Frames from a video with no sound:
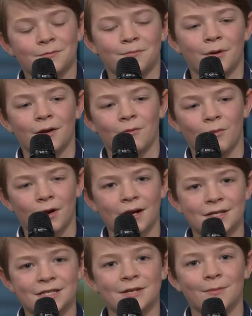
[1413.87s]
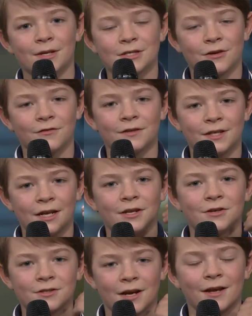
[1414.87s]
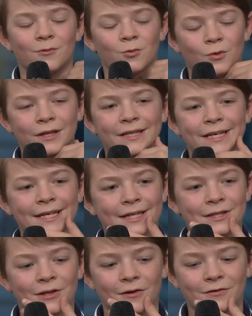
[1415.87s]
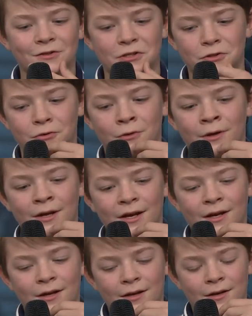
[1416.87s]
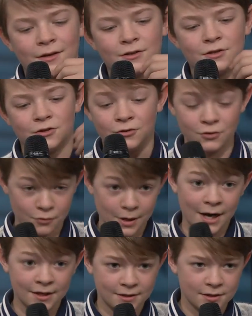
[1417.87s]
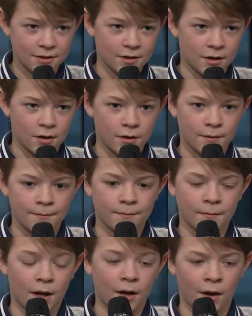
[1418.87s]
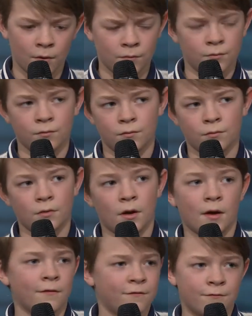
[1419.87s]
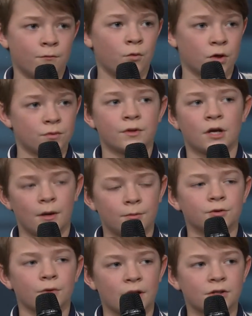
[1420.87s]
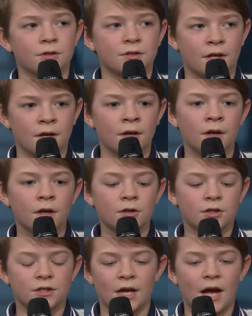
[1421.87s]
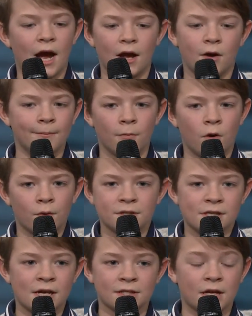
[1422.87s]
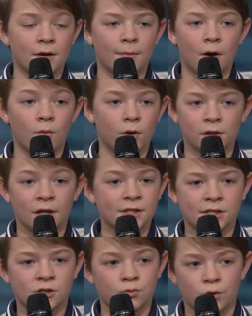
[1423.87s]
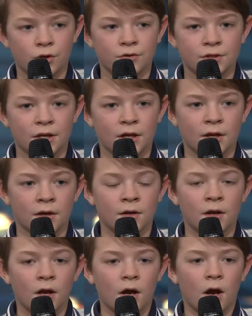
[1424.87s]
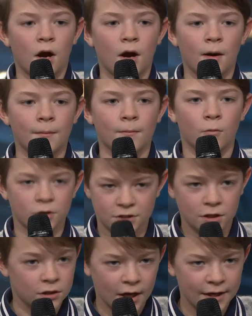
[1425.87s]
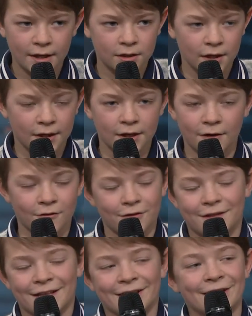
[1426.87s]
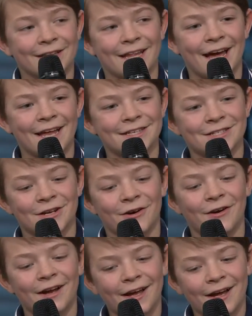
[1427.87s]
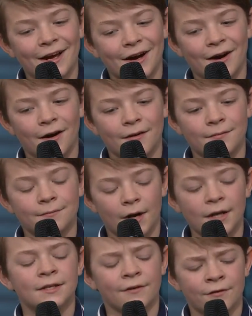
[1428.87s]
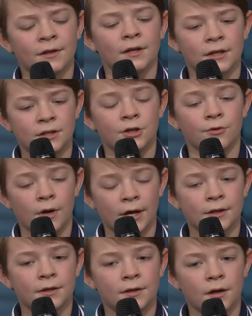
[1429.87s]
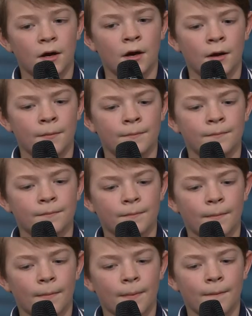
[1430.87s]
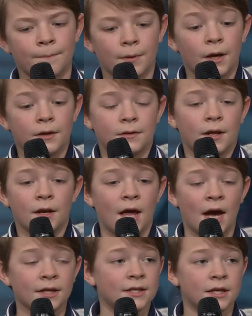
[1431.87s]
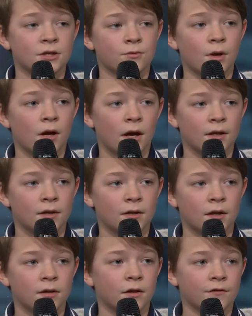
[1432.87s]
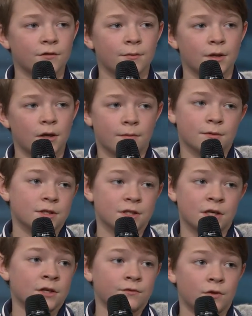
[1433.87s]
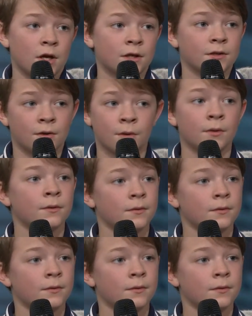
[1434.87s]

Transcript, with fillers: but where I see myself in 10 years, I'd really love to to direct. Um, I, have worked with a couple directors, and just I am always asking about what lenses we're using and um, what's the lighting like and everything like that. So um, I definitely like to direct. Um, but then acting as well. I'd, I'd love to become a successful actor.